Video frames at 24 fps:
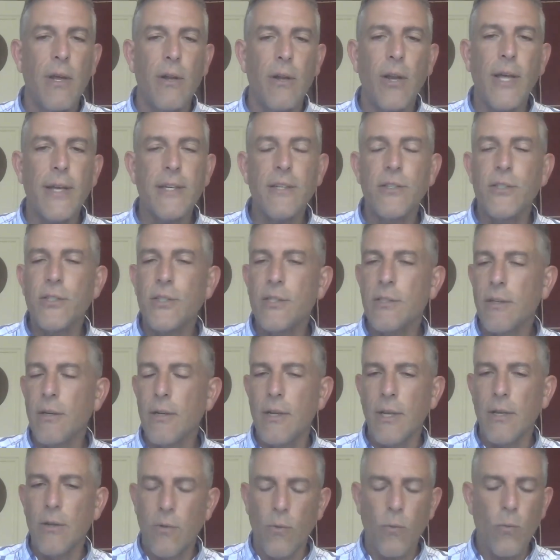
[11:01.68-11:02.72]
Like,
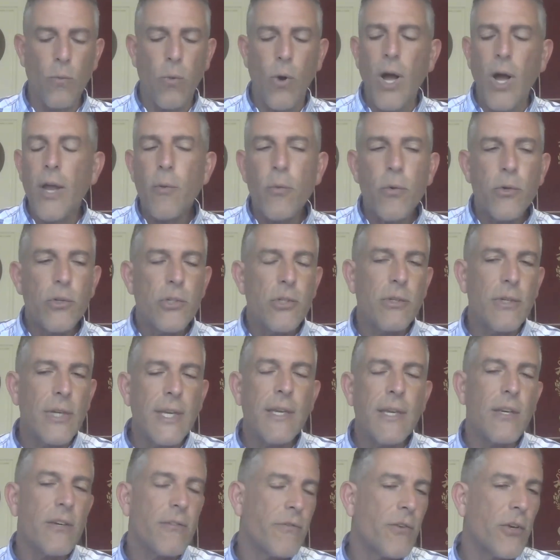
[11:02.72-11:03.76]
why would you
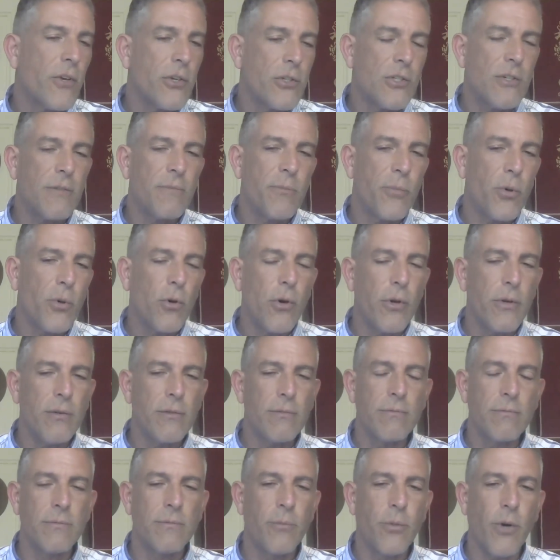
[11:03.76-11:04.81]
need a
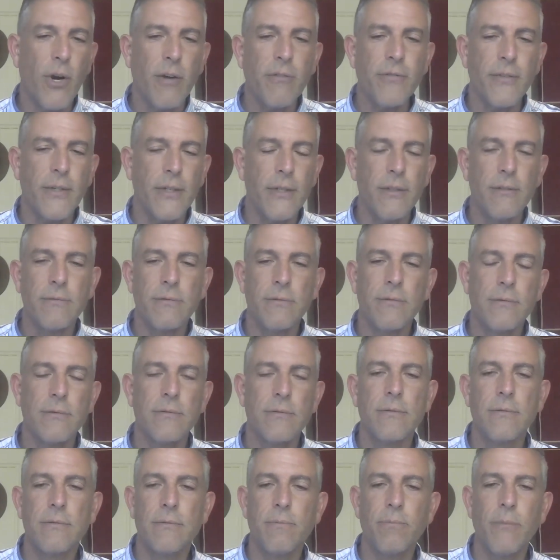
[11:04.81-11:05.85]
virgin-born prophet?
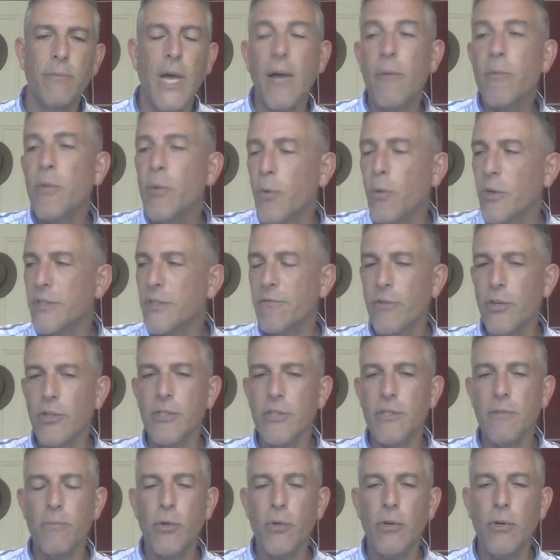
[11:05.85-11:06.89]
Muhammad wasn't
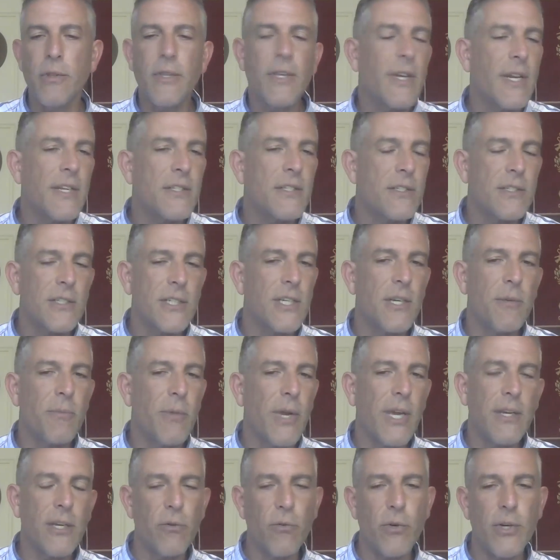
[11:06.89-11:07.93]
virgin-born. There doesn't seem to
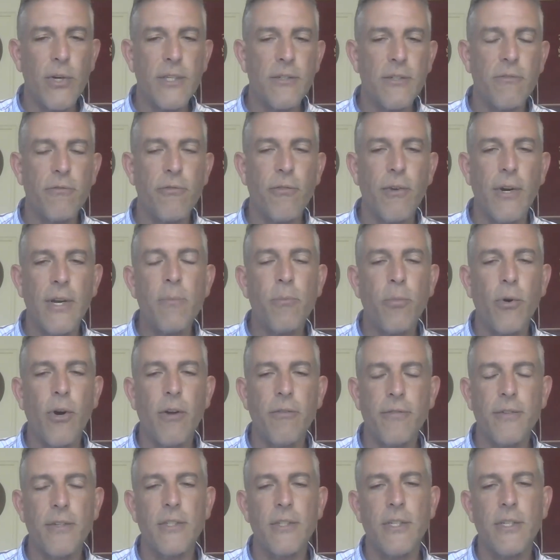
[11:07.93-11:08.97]
be any reason for any
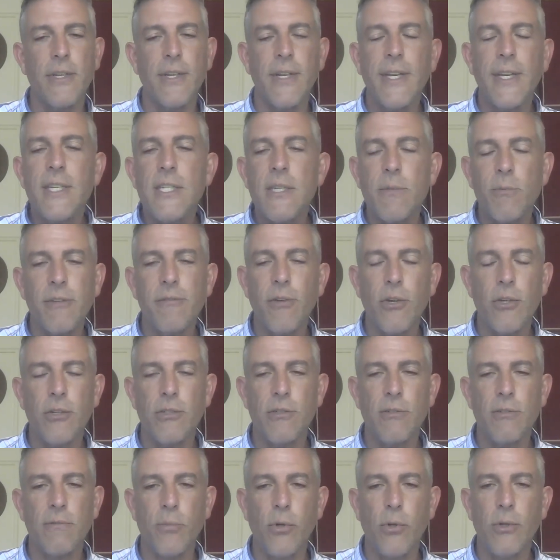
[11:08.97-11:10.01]
prophet to need to be
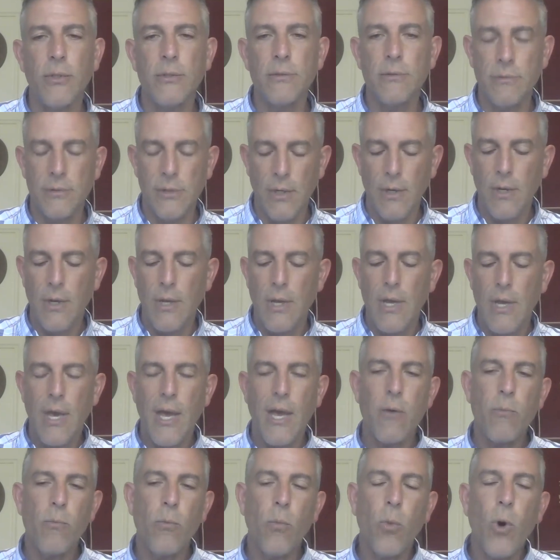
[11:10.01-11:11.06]
virgin-born.
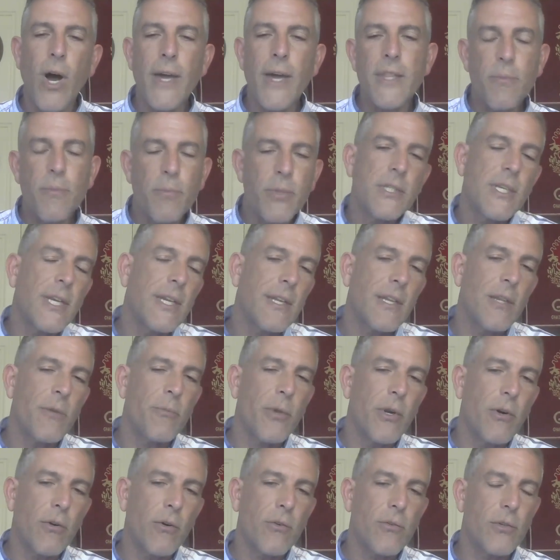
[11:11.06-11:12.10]
Why the particular
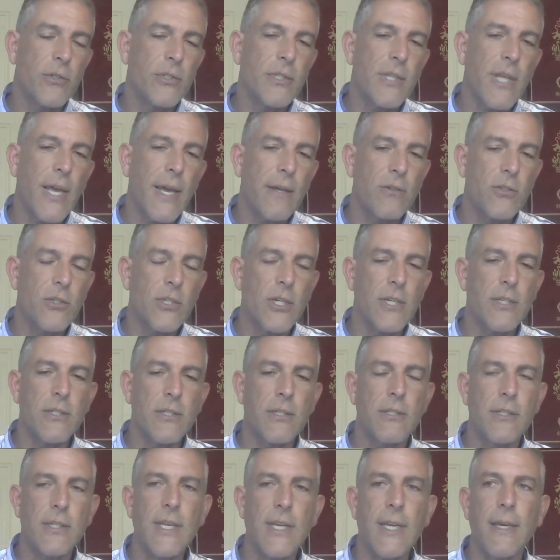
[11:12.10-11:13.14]
miracles that
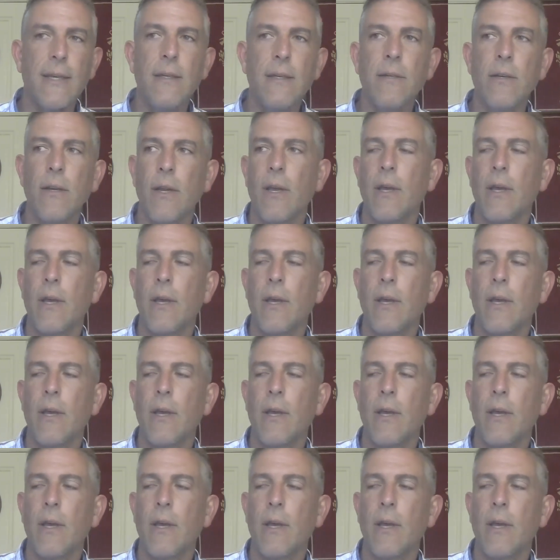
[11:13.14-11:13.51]
Jesus did?